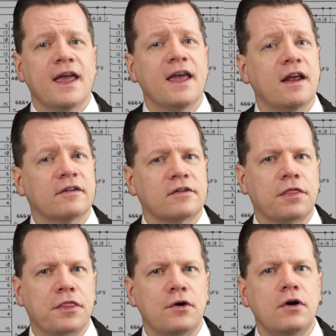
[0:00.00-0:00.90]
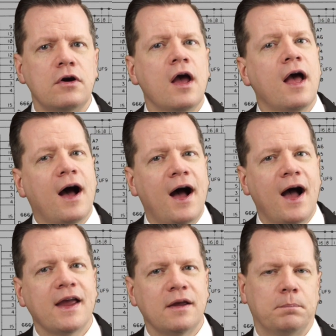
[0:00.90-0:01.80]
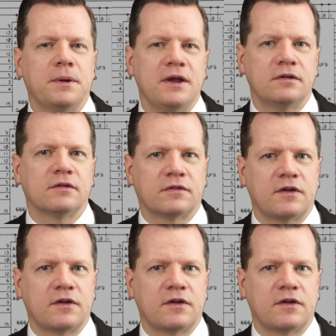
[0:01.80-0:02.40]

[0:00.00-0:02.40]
it has a third high impedance